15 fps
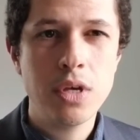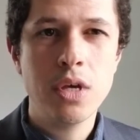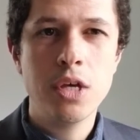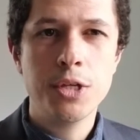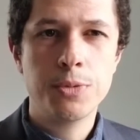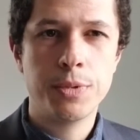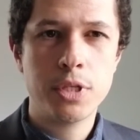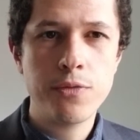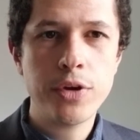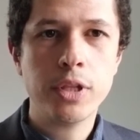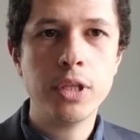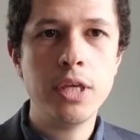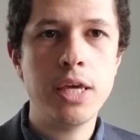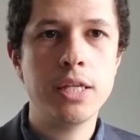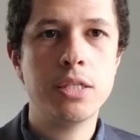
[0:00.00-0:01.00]

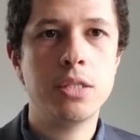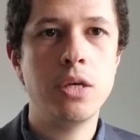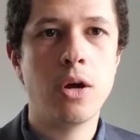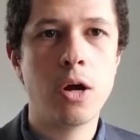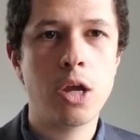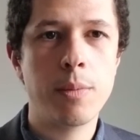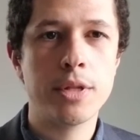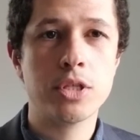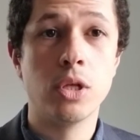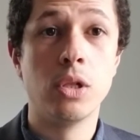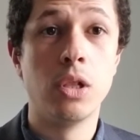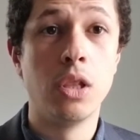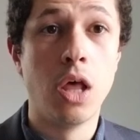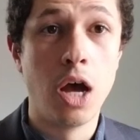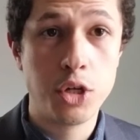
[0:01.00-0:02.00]
Specifically, it's the argument's
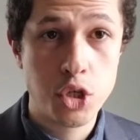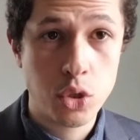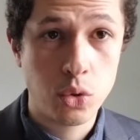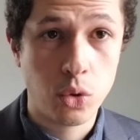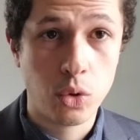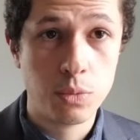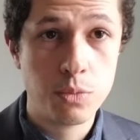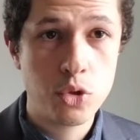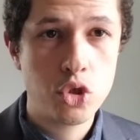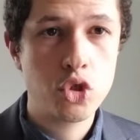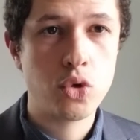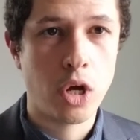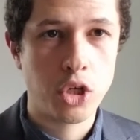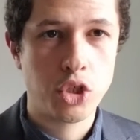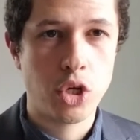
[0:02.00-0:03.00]
logical
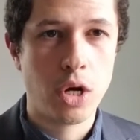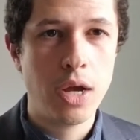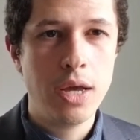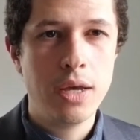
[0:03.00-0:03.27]
structure.